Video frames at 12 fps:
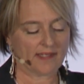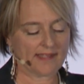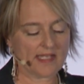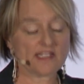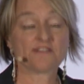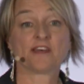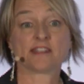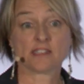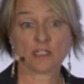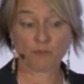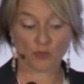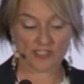Today,
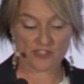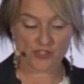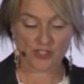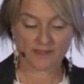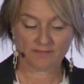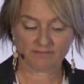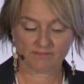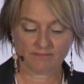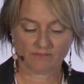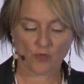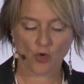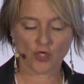nothing is
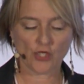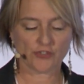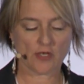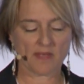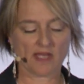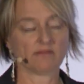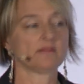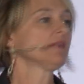easy for youth.